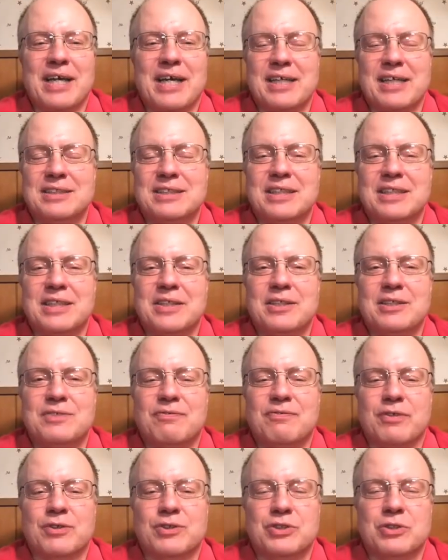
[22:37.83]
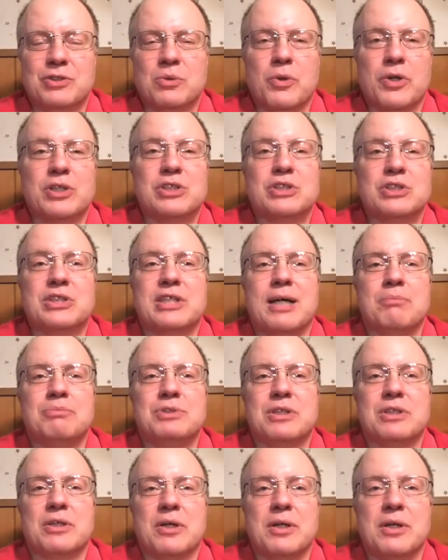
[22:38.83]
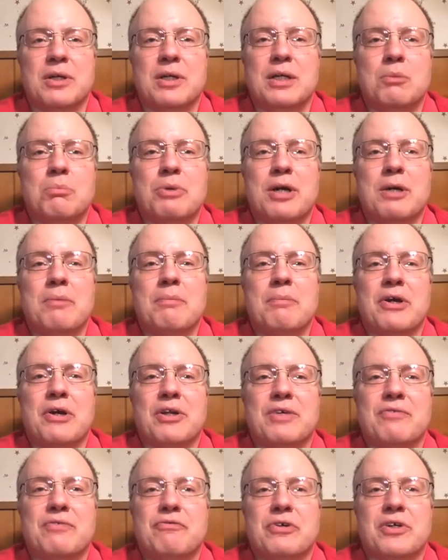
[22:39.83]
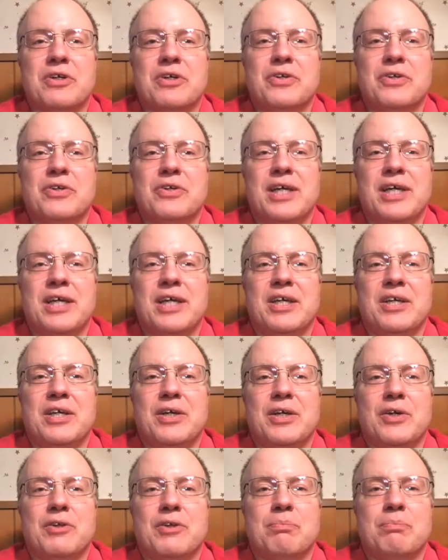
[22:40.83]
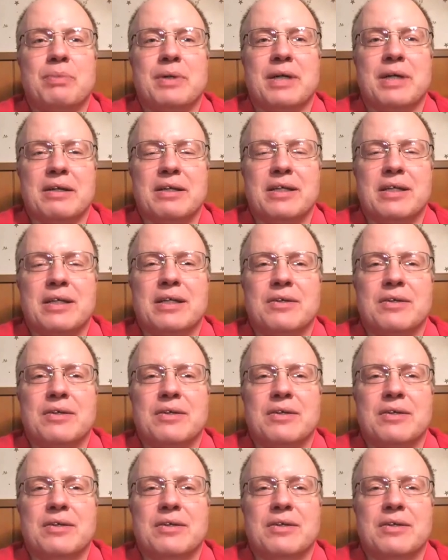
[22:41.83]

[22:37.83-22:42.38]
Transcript: Like I said, these virtual workshops are primarily for our D8 youth, but